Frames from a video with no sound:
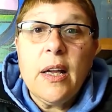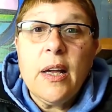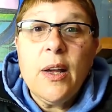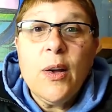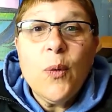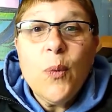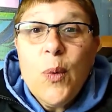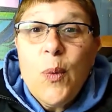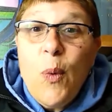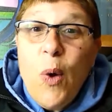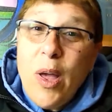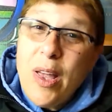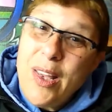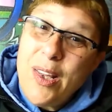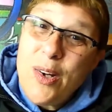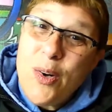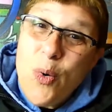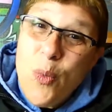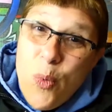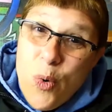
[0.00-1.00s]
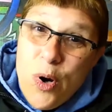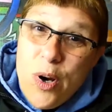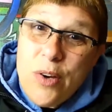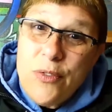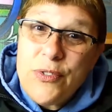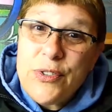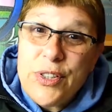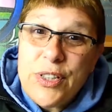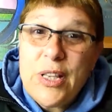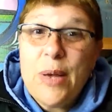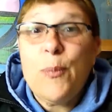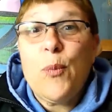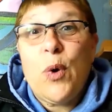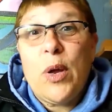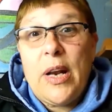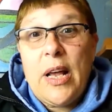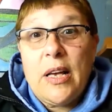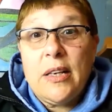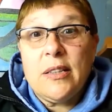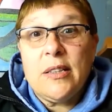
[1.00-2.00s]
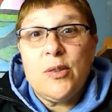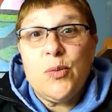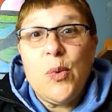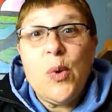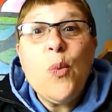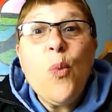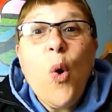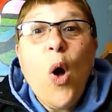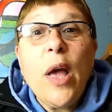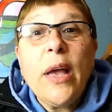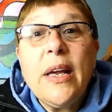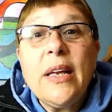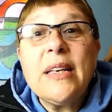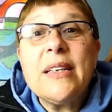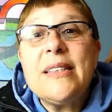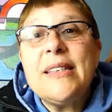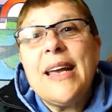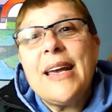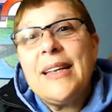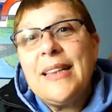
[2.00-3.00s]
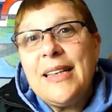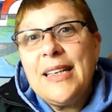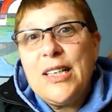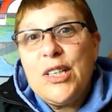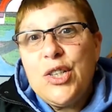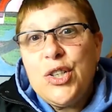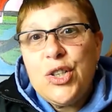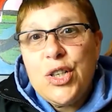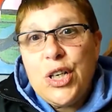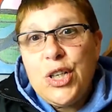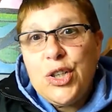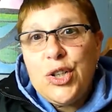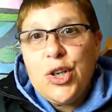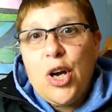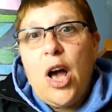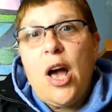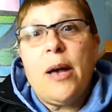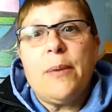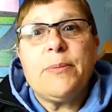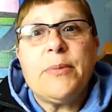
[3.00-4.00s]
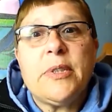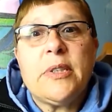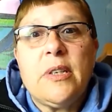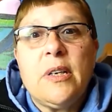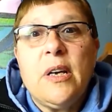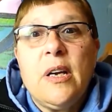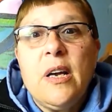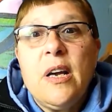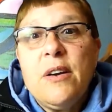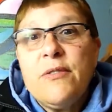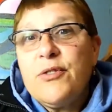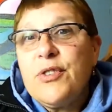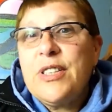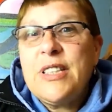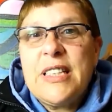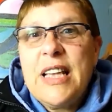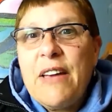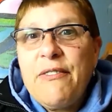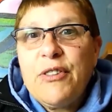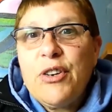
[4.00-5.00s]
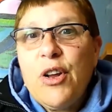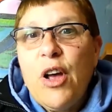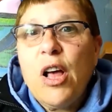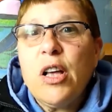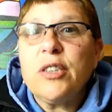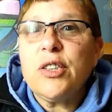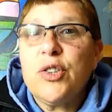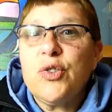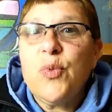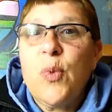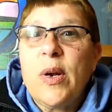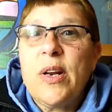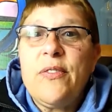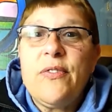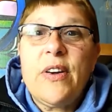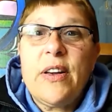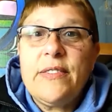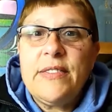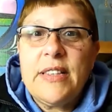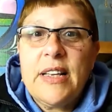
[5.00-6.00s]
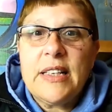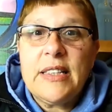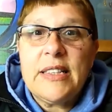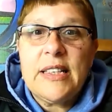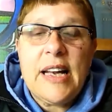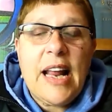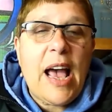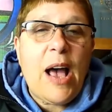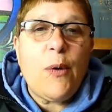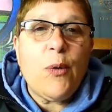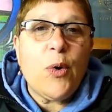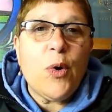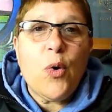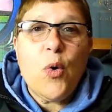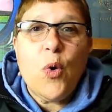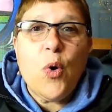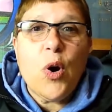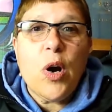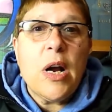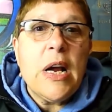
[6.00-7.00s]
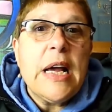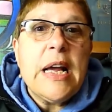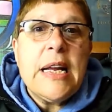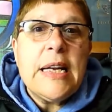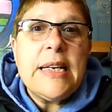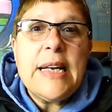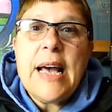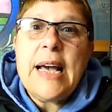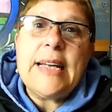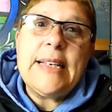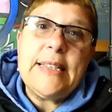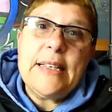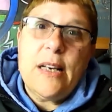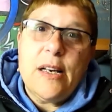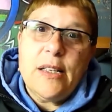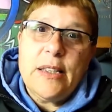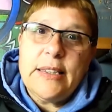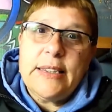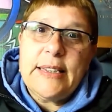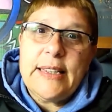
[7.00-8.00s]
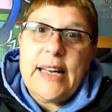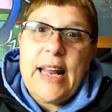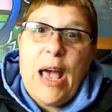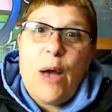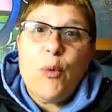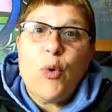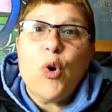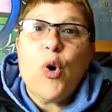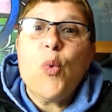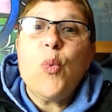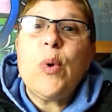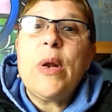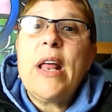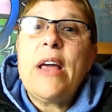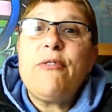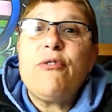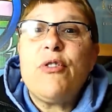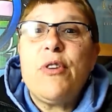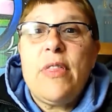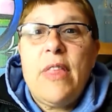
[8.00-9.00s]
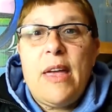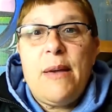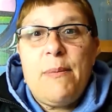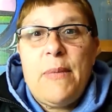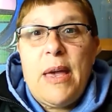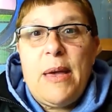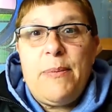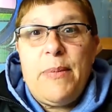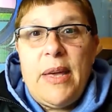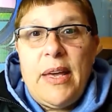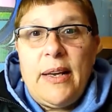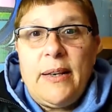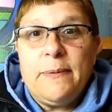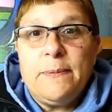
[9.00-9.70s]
We want you to work for someone else. We want you to take these shit jobs for $7.25 an hour or $9 an hour or whatever they may be.